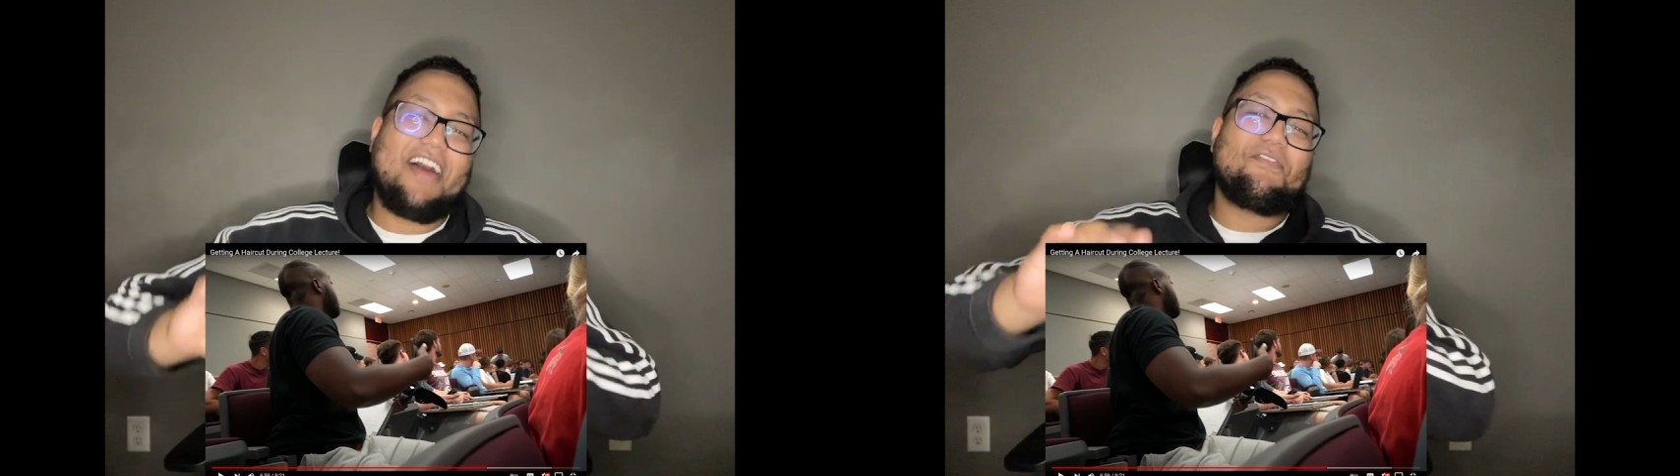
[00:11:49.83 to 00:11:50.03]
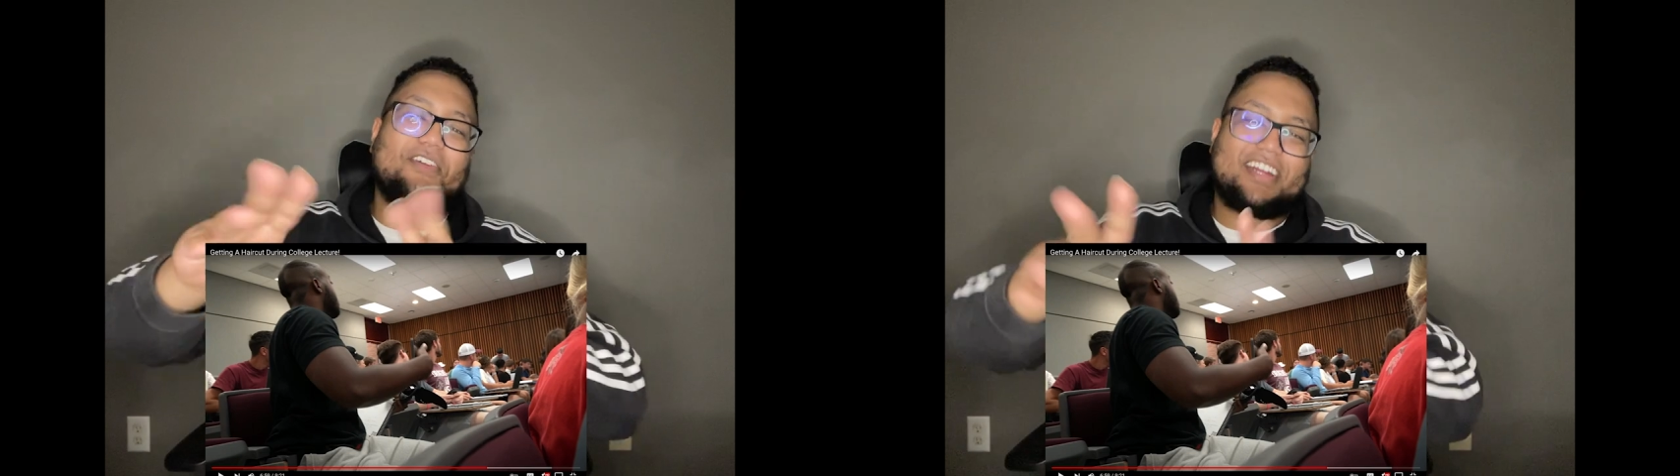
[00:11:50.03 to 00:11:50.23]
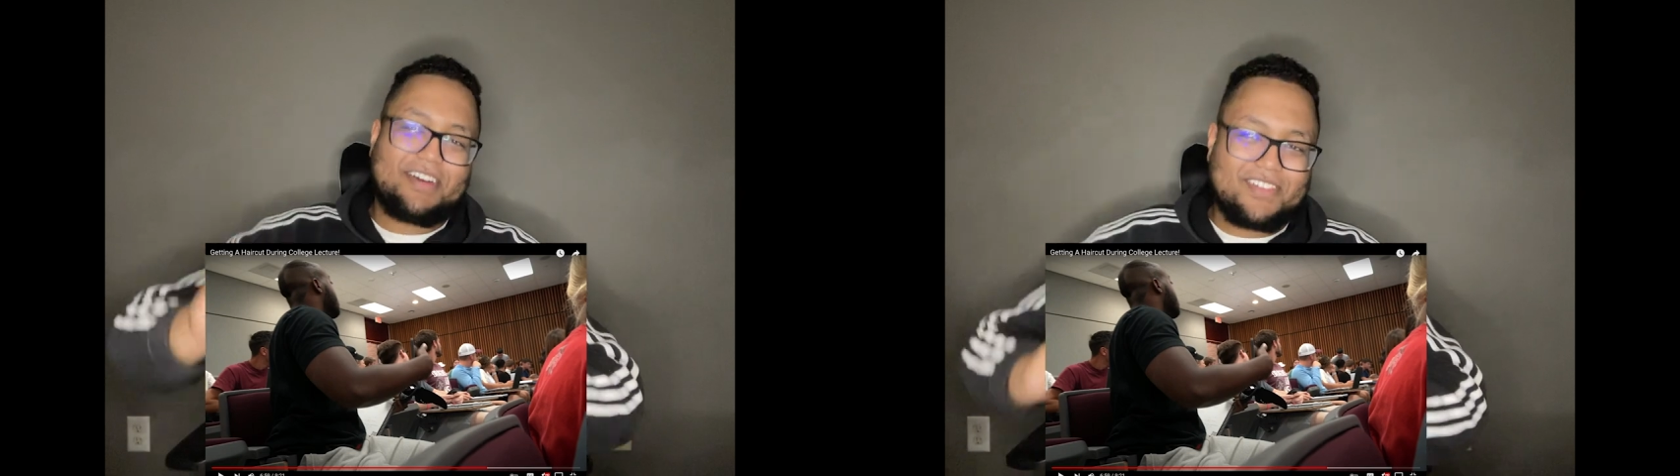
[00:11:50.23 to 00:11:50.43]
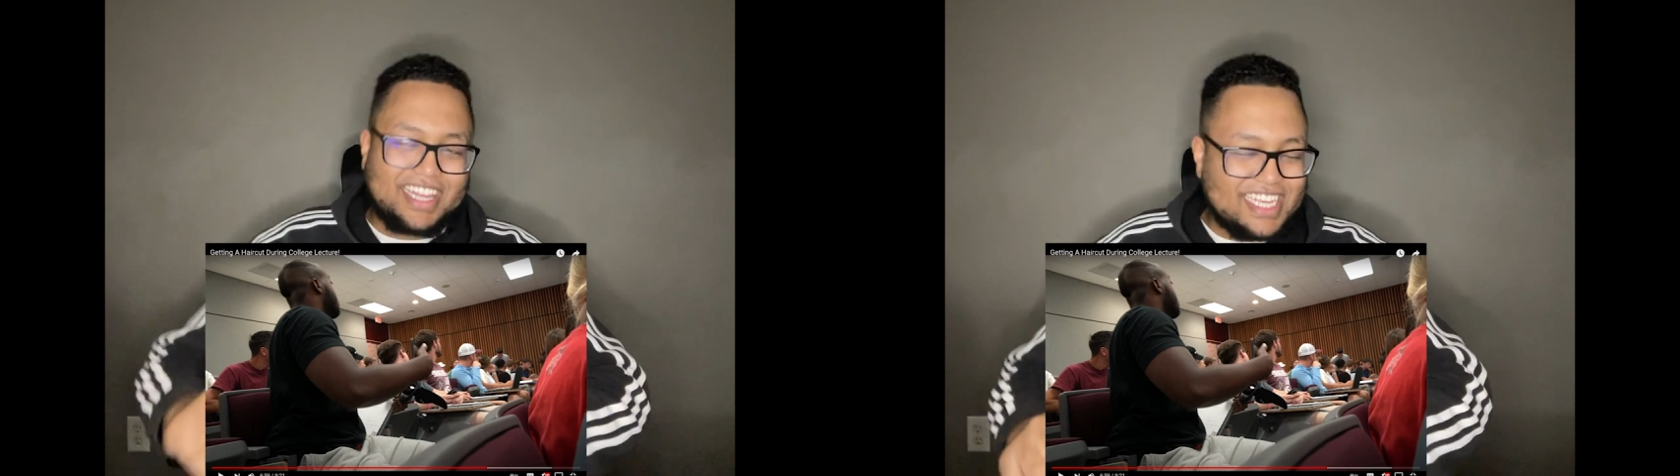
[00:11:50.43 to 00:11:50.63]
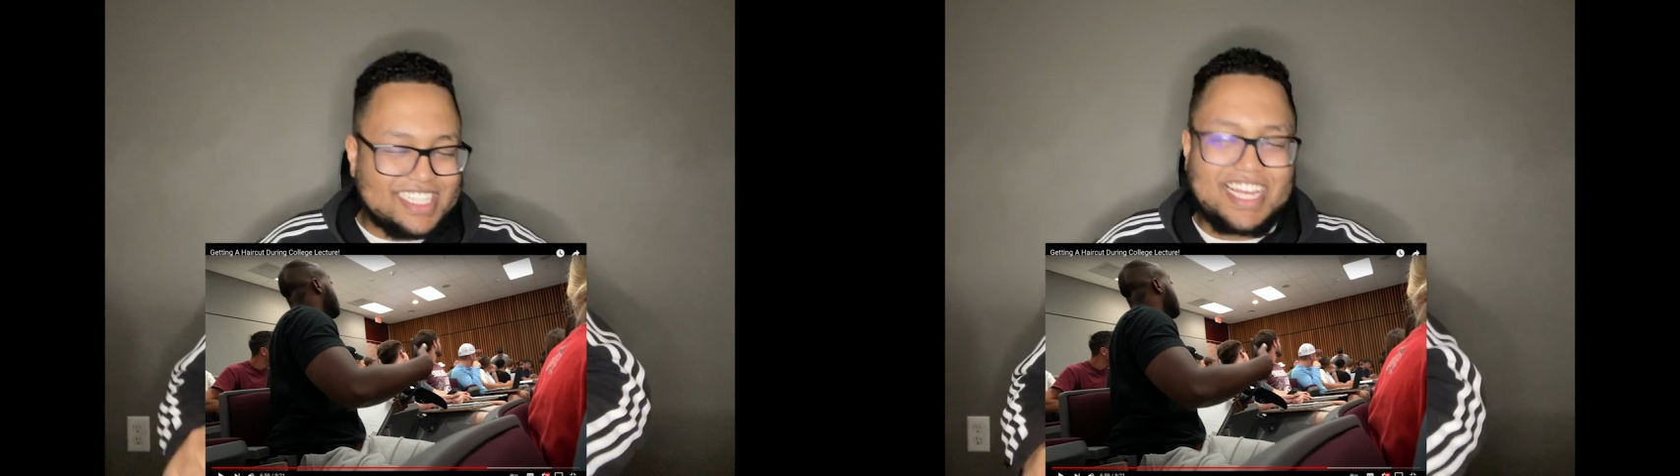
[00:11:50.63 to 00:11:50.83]
for a couple
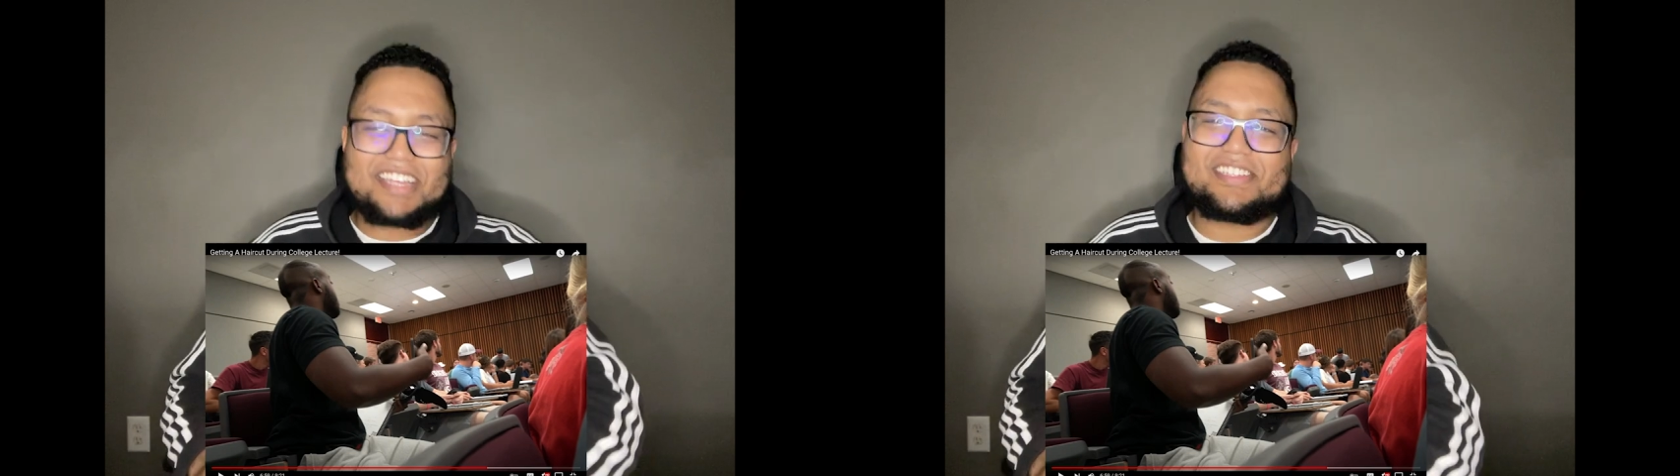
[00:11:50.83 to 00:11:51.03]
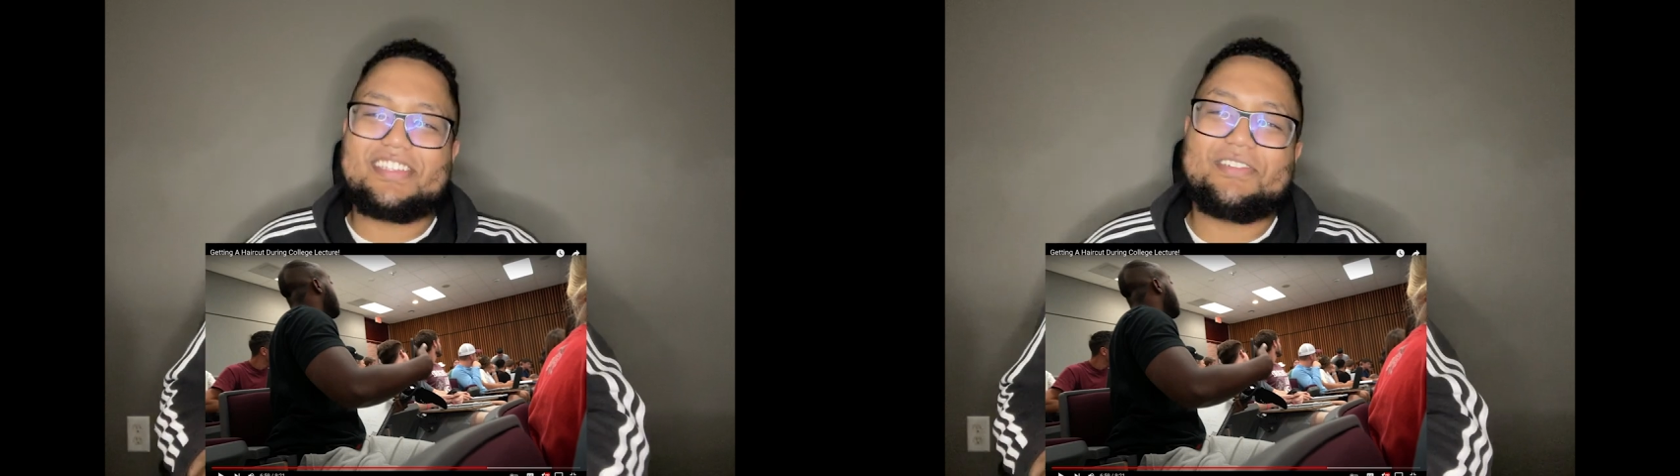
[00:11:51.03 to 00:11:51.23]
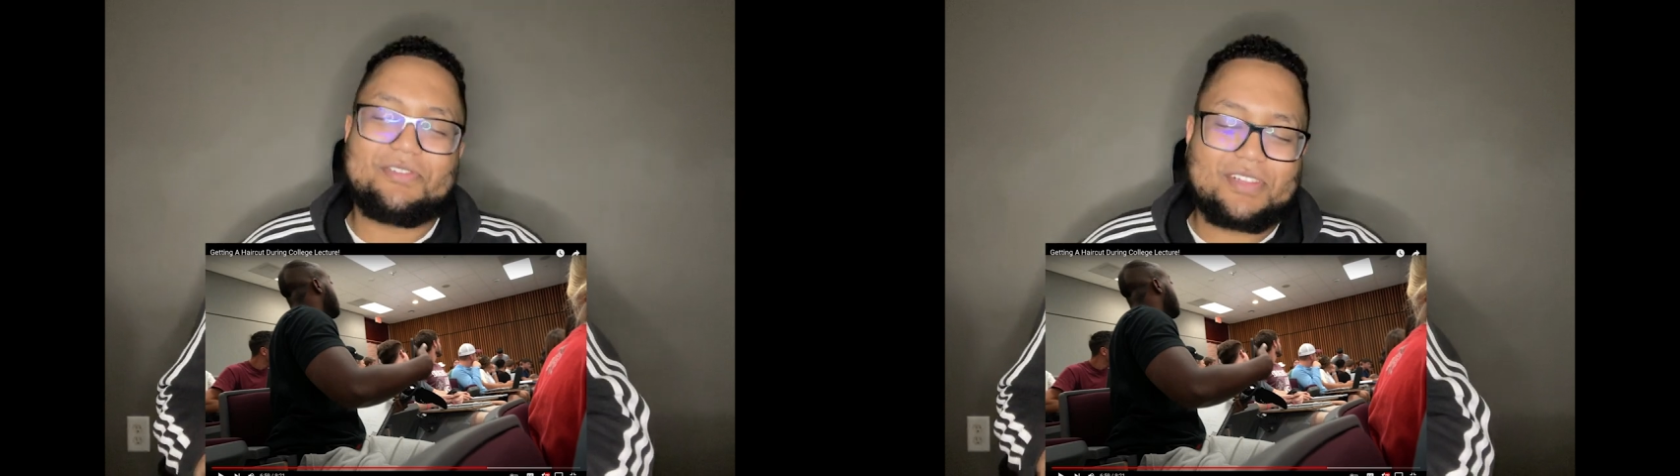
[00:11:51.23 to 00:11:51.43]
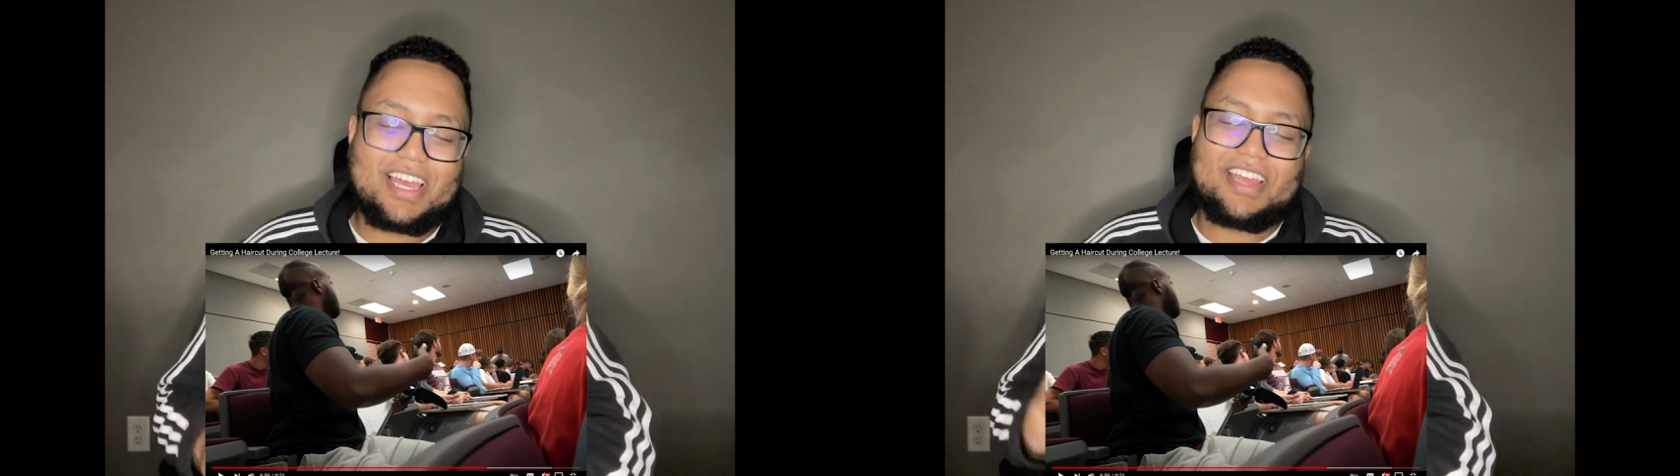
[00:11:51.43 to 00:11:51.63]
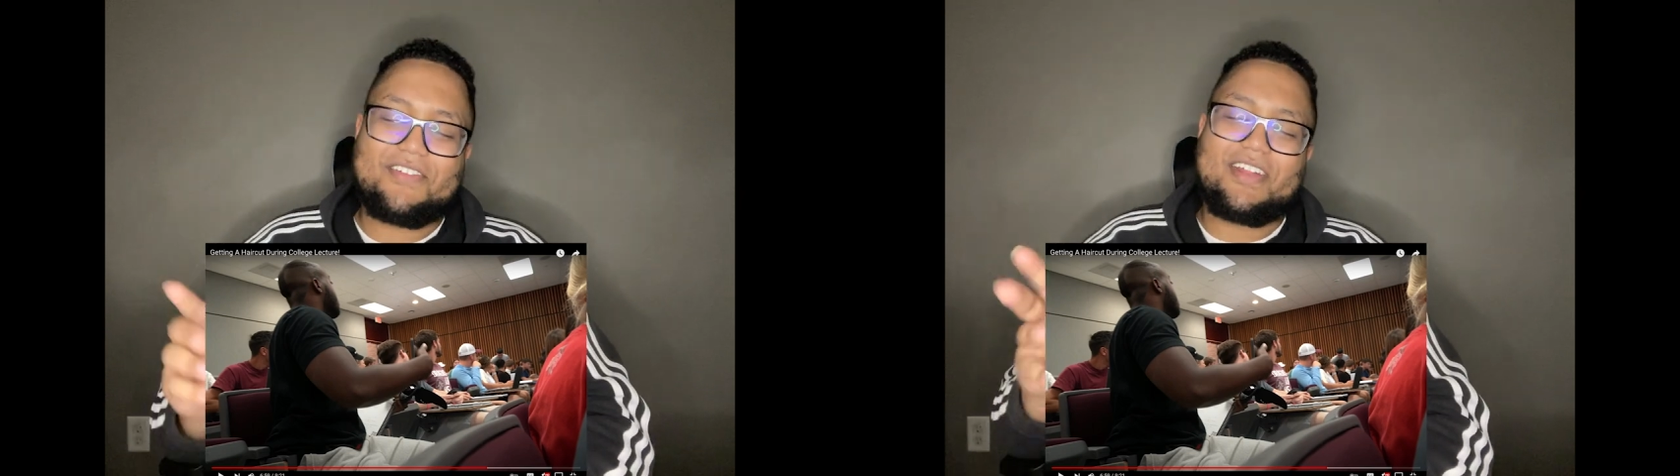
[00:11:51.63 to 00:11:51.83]
of things I used to do,
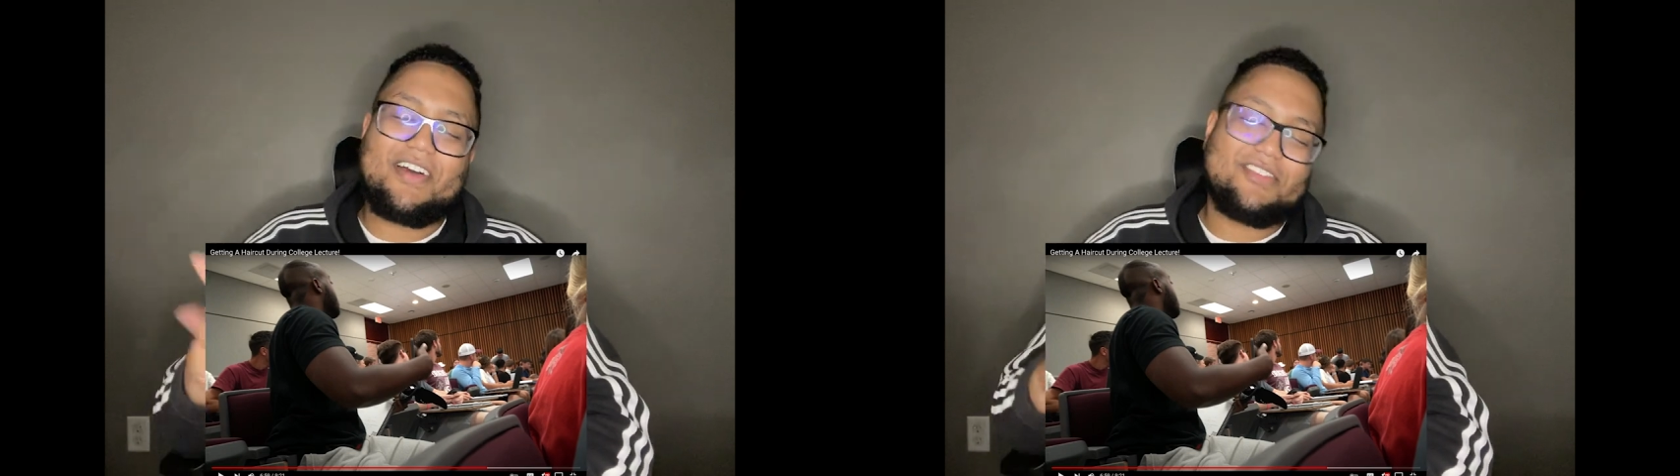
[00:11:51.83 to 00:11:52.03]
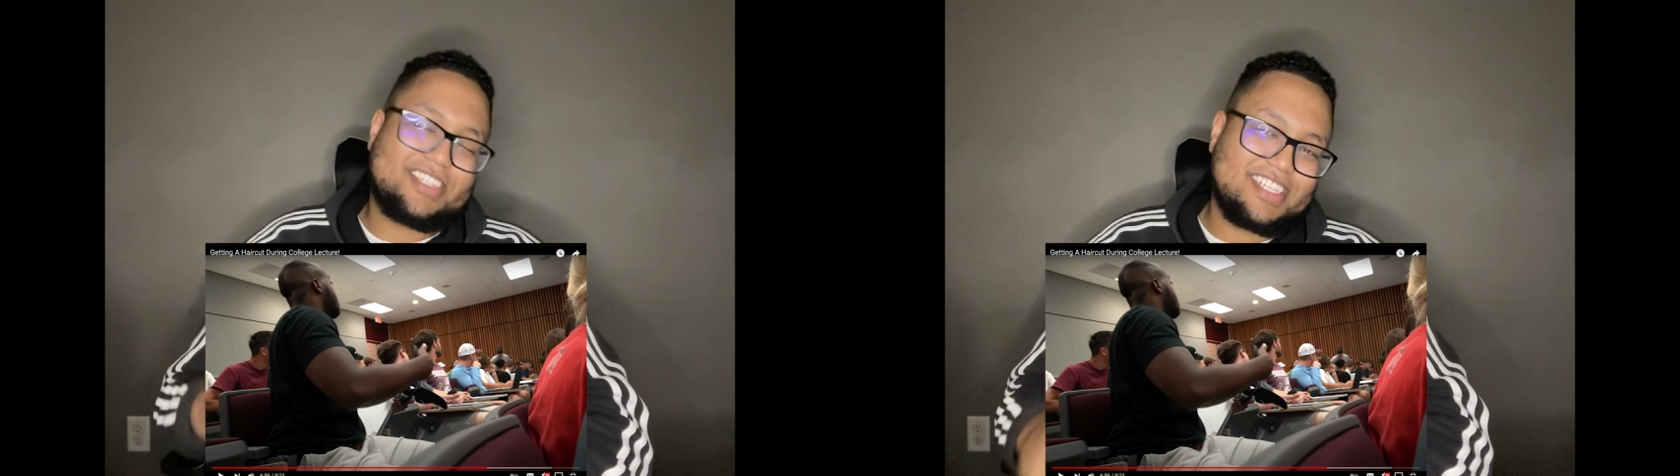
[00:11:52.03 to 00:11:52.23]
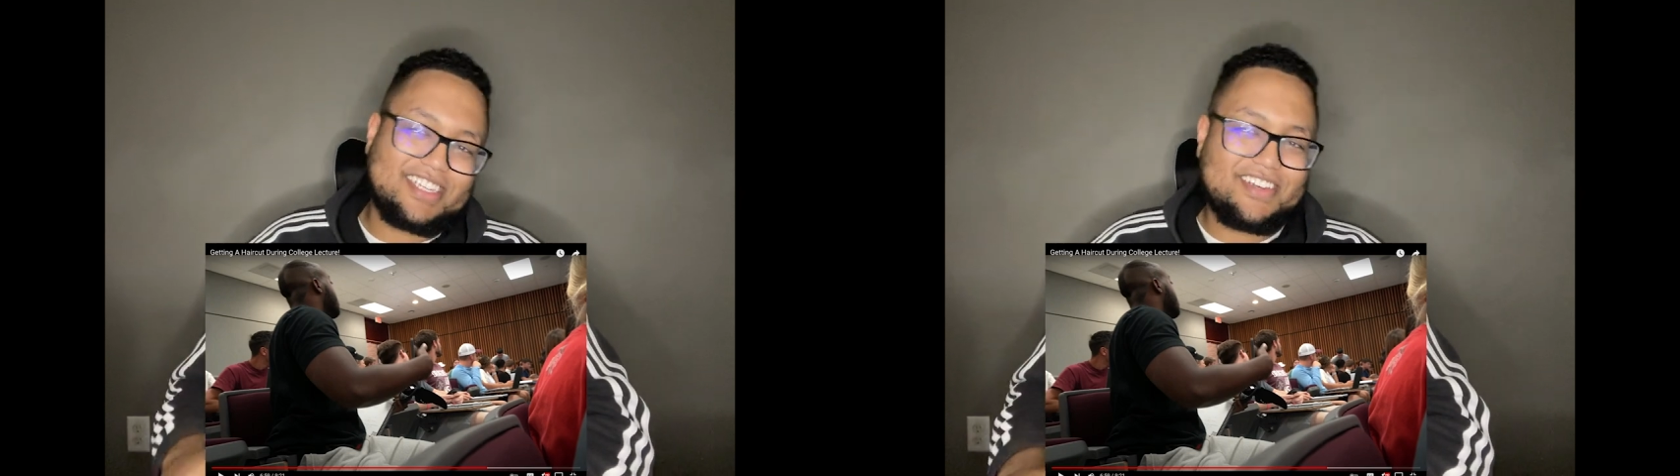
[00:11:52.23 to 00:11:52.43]
like, when I was